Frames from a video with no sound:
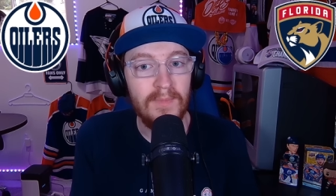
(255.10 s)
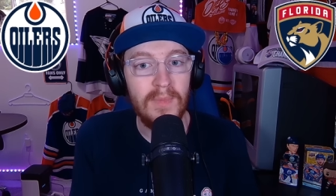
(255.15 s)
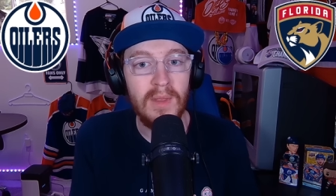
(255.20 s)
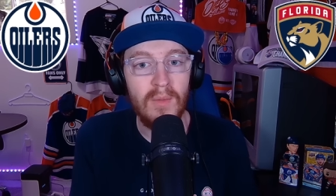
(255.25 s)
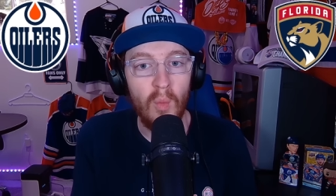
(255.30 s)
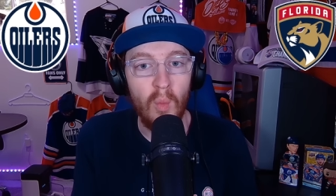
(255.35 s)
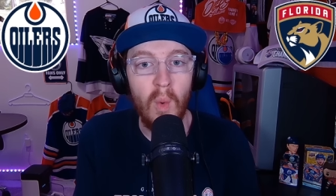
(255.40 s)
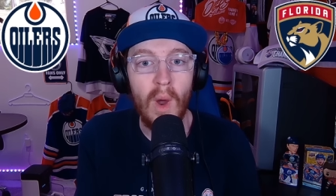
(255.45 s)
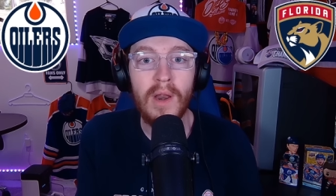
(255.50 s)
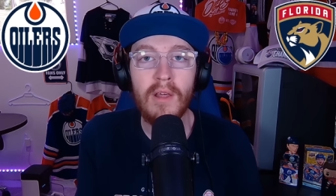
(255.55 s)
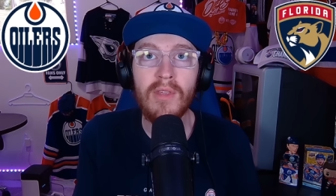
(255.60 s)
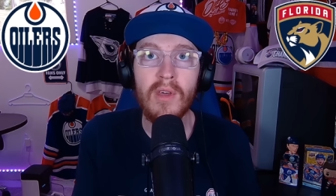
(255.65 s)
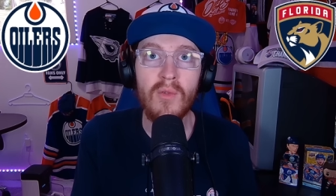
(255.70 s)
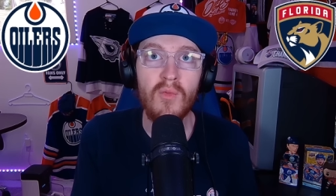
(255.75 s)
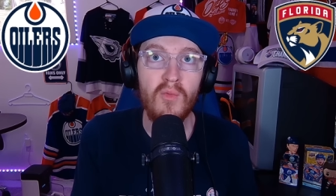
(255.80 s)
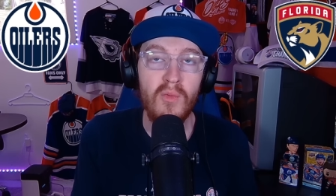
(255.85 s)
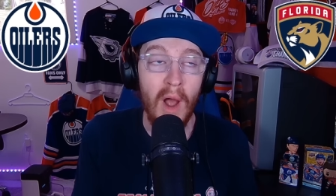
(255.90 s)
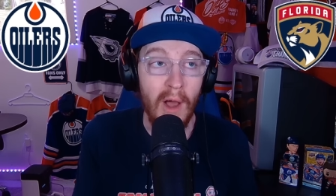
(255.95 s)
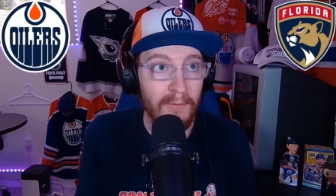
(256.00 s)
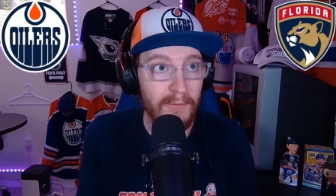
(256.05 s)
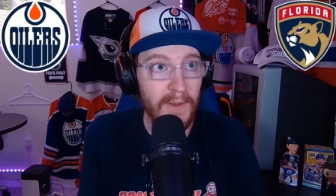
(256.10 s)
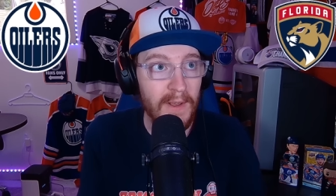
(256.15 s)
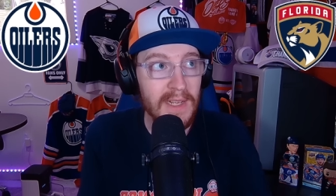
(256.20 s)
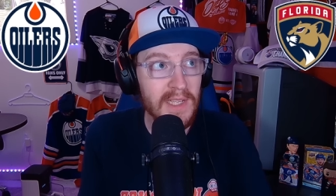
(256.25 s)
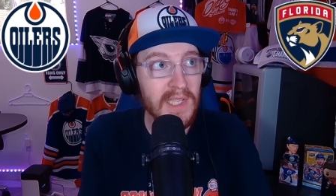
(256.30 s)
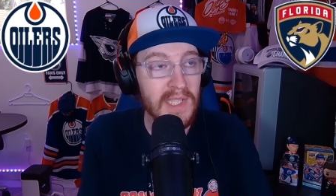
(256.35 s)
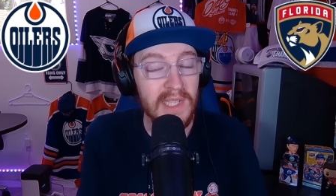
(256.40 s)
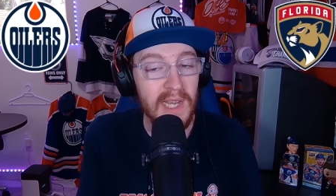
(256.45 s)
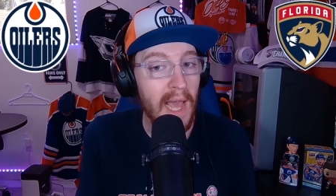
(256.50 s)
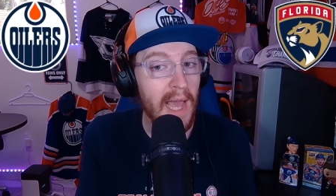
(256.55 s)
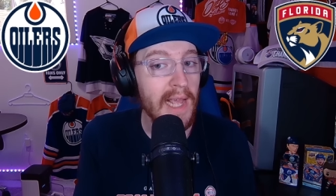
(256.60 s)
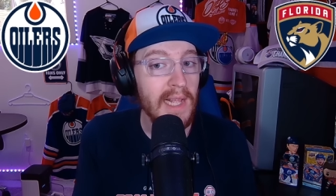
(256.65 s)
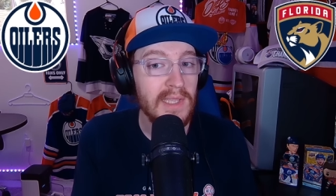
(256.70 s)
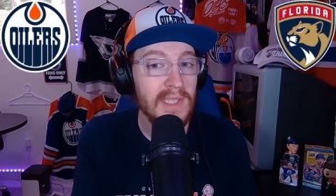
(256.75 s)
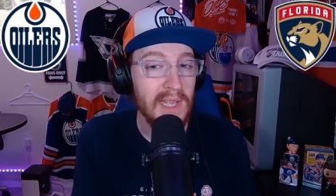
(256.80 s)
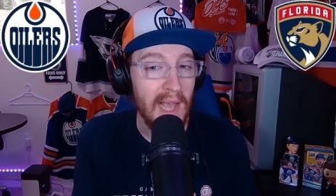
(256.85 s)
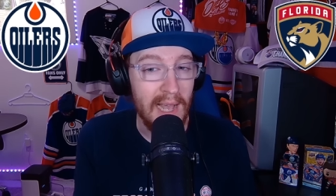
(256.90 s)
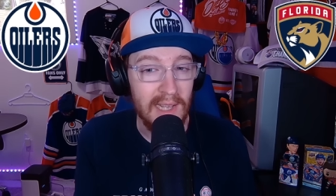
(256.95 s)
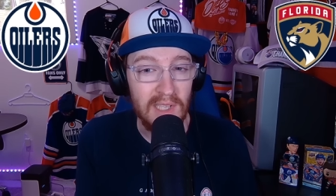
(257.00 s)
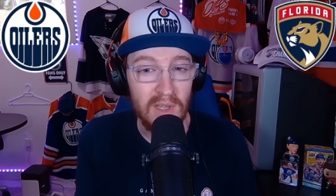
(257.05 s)
one of the roughest
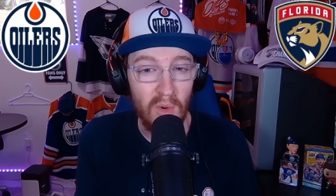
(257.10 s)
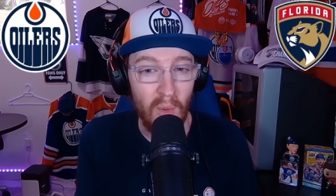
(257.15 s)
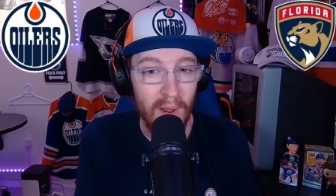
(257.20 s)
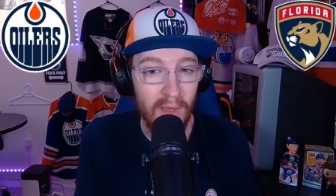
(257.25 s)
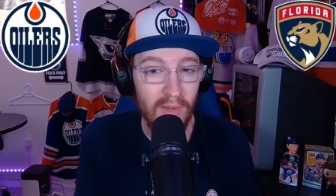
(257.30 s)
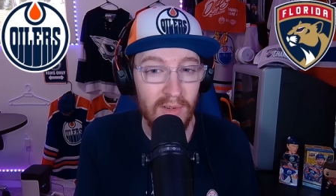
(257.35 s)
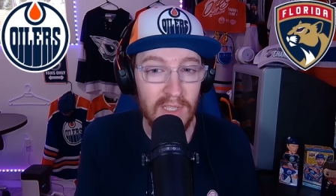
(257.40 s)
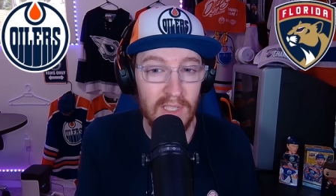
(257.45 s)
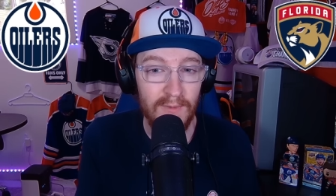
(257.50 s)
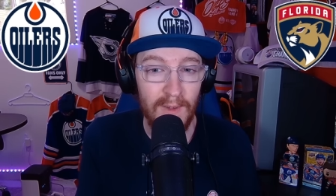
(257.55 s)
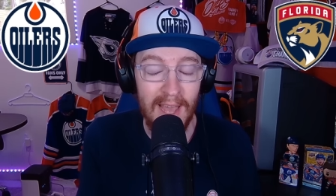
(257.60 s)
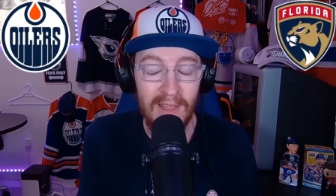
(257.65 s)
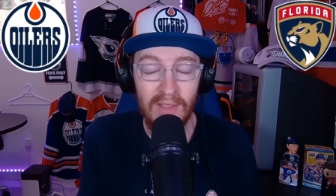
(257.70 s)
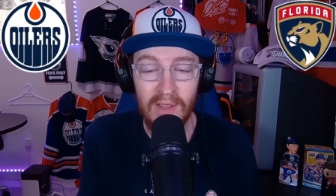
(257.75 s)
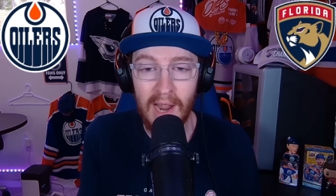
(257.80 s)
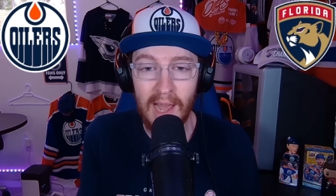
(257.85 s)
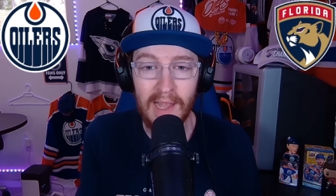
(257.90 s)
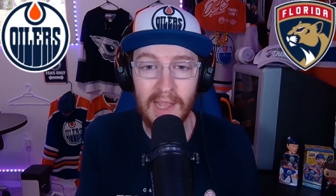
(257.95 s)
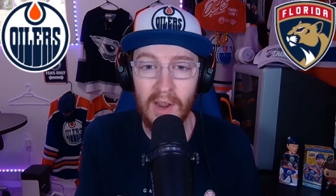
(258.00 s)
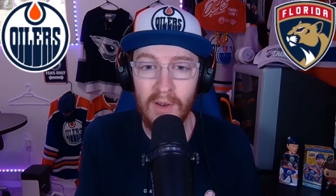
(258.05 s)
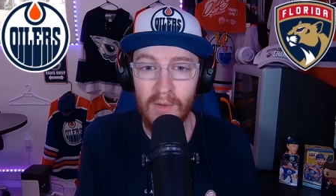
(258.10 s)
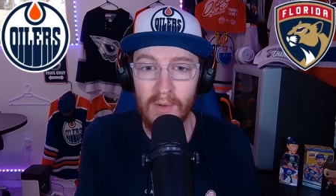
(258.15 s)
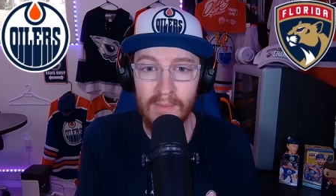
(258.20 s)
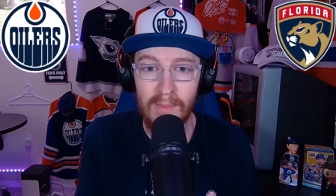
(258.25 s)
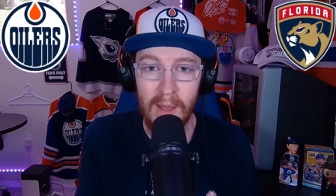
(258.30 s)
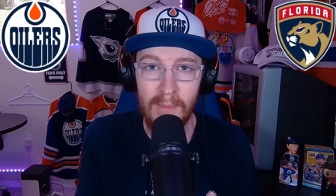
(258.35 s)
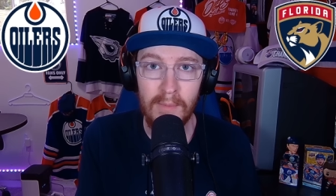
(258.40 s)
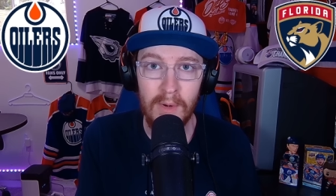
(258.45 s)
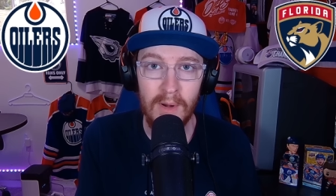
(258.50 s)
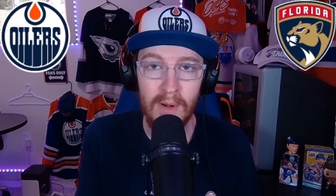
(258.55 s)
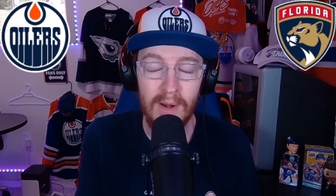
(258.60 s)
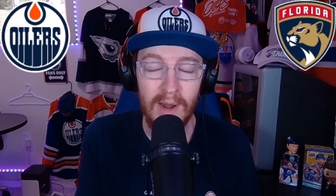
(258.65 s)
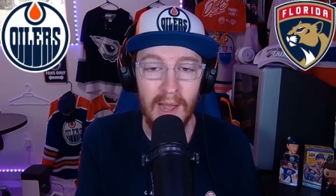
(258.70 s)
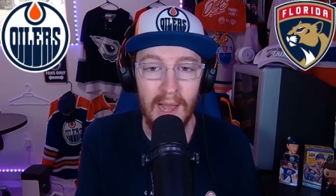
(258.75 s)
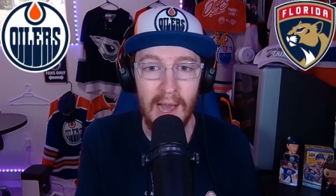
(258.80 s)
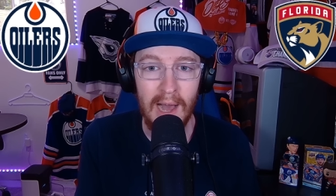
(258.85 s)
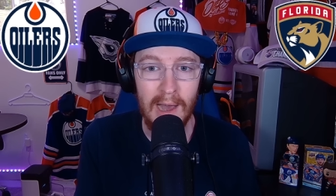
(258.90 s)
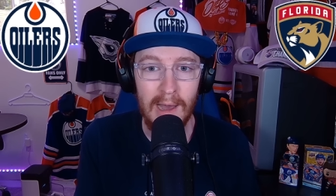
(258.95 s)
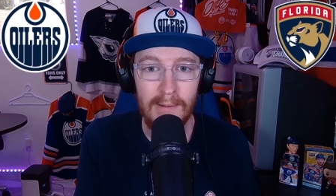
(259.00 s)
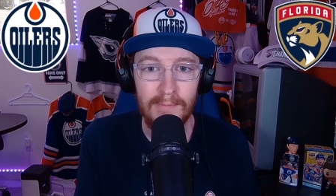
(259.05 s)
nights as an Oilers fan that I can remember,
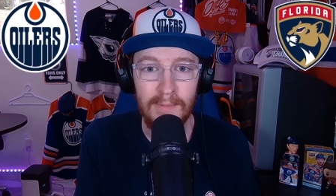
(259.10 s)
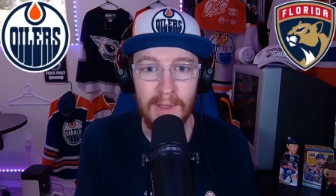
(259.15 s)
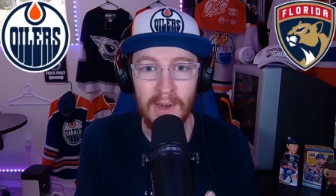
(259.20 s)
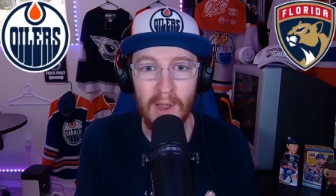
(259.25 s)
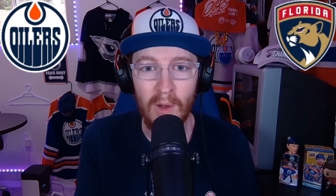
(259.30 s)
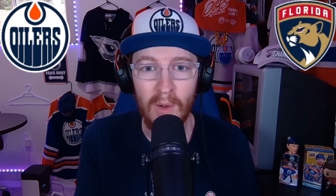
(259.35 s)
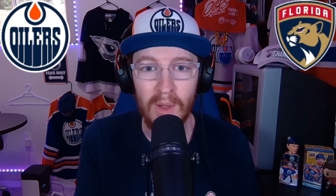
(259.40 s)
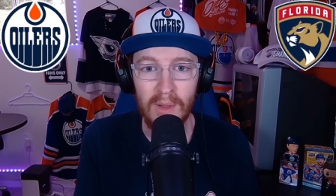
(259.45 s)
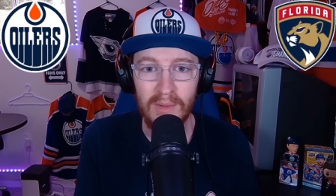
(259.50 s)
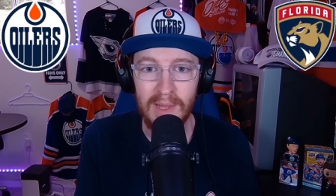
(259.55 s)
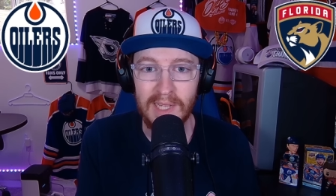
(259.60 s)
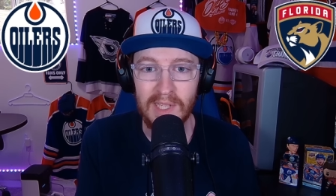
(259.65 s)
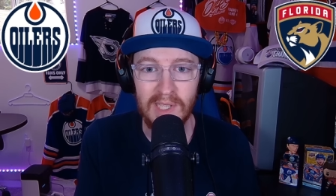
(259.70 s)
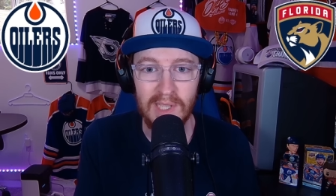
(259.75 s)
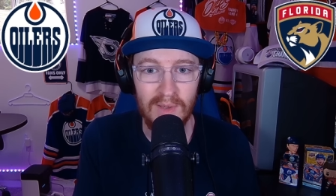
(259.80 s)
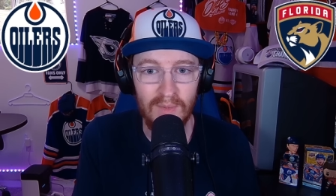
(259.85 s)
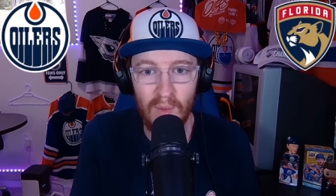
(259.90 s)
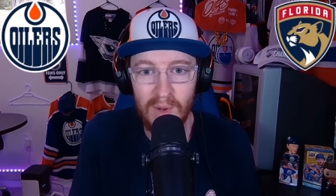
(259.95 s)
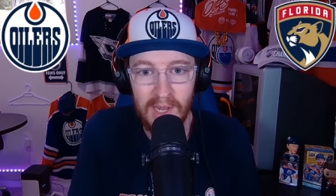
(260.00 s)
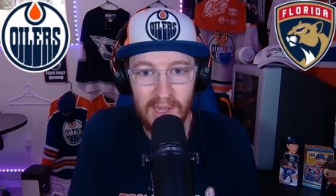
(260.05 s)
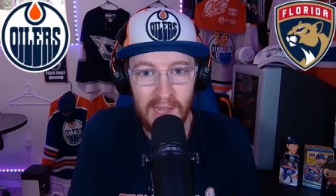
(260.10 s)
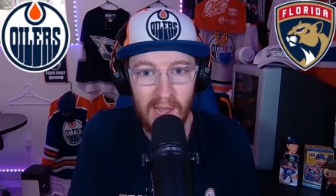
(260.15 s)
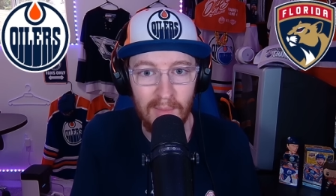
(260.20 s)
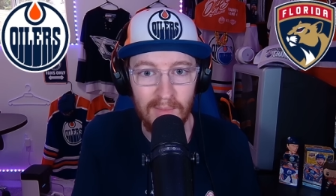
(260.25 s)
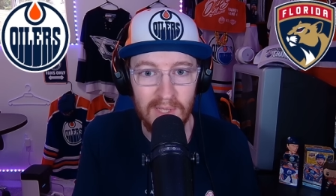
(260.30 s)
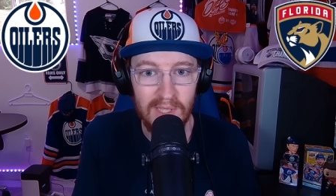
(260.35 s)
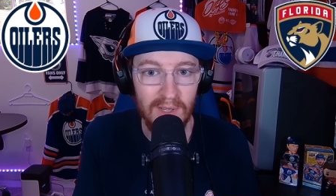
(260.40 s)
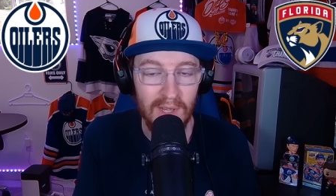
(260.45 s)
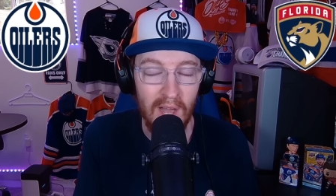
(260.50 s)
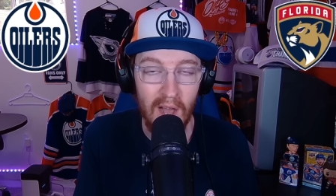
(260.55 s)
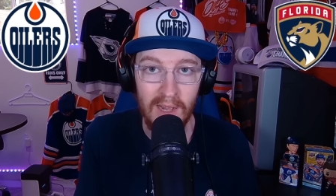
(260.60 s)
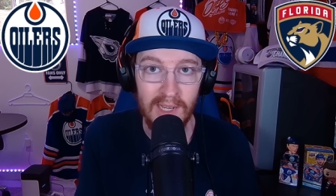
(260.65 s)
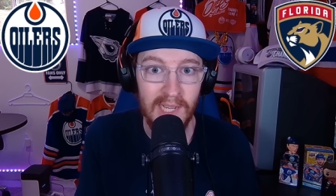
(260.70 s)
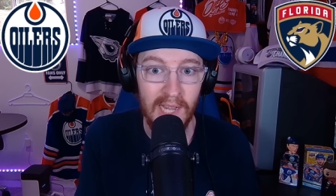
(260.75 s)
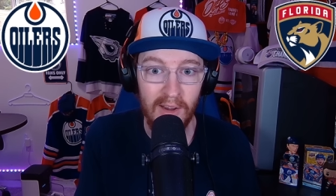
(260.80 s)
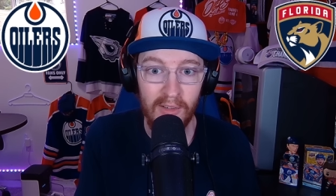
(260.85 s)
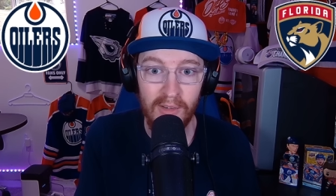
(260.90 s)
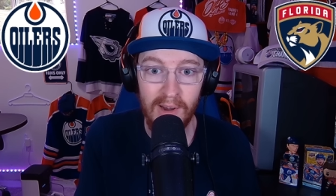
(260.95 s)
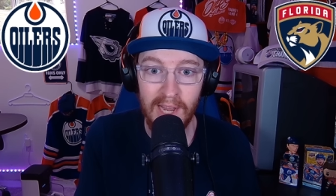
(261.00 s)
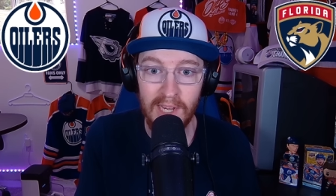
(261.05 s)
at least when it comes to
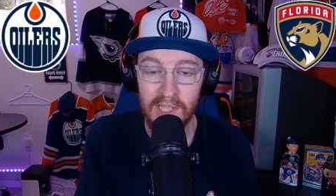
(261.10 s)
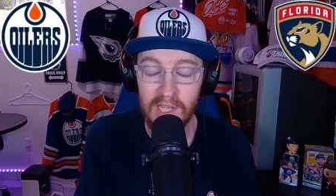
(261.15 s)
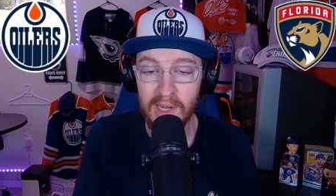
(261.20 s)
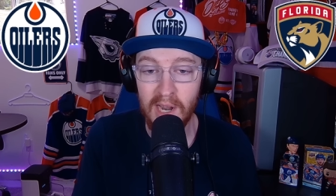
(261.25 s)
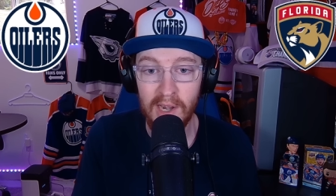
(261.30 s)
content creation.